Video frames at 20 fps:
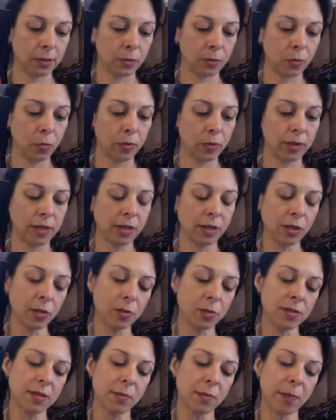Within
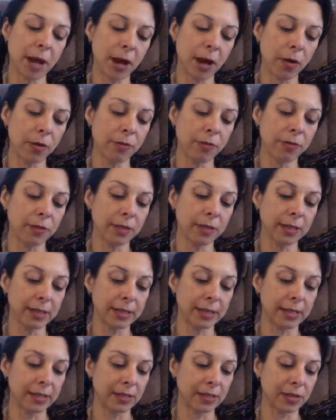you is a powerful
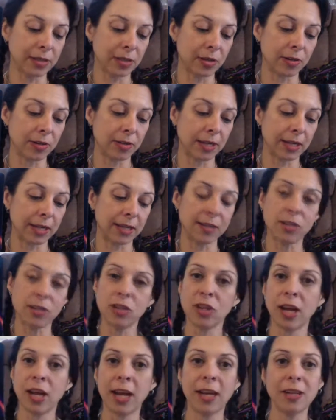elixir that can
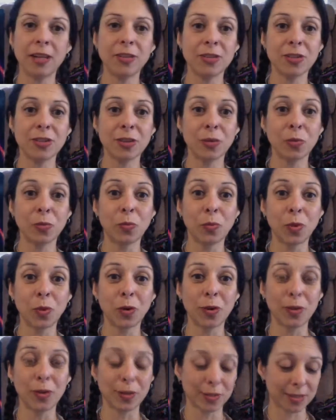change the
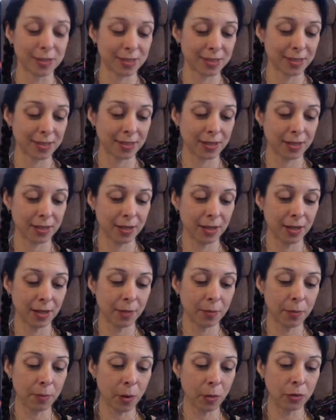world,
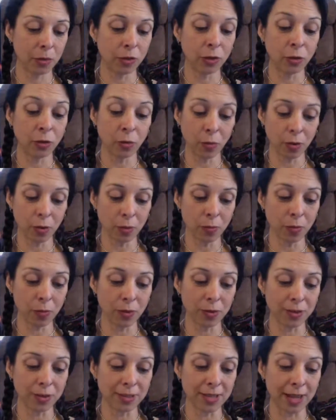both your
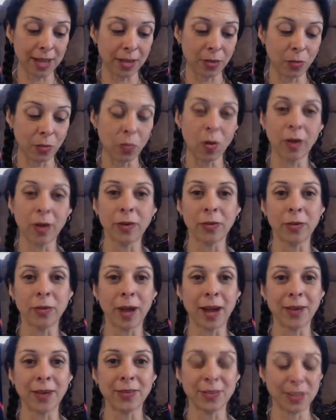world and the one
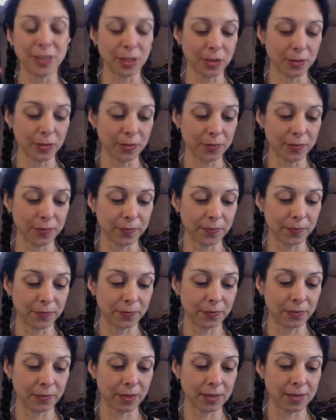around you.
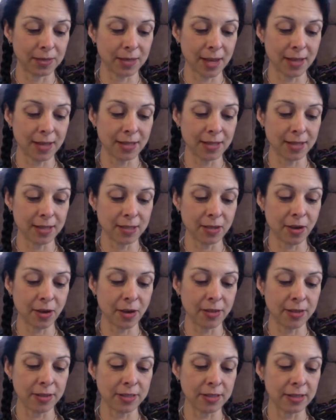Scientists
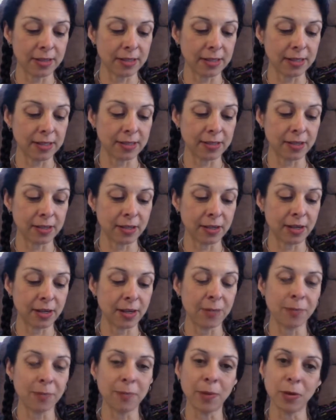call this elixir
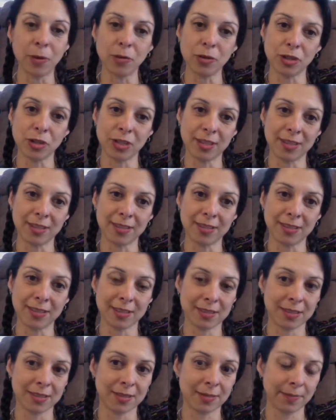
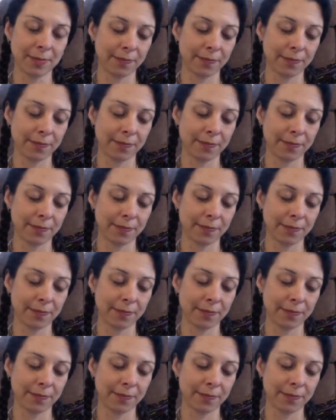emotions.